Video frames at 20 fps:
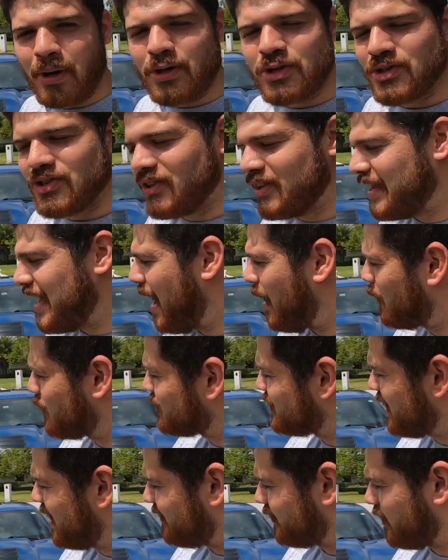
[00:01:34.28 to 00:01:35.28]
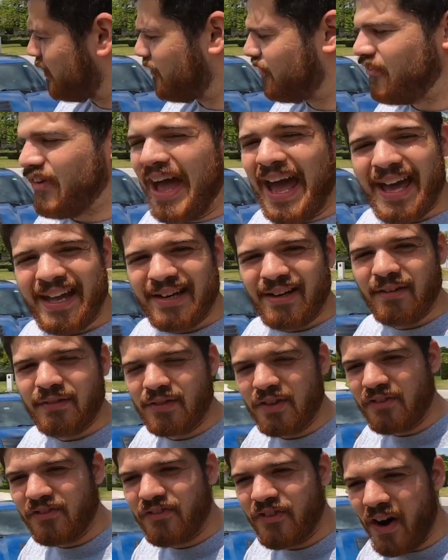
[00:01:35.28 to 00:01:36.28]
Personally, I was never a fan
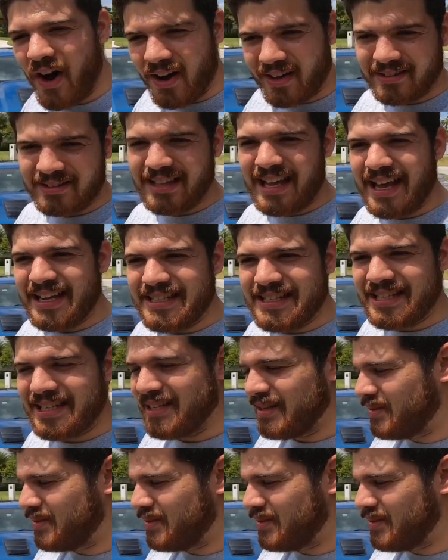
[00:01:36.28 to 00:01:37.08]
of the fog light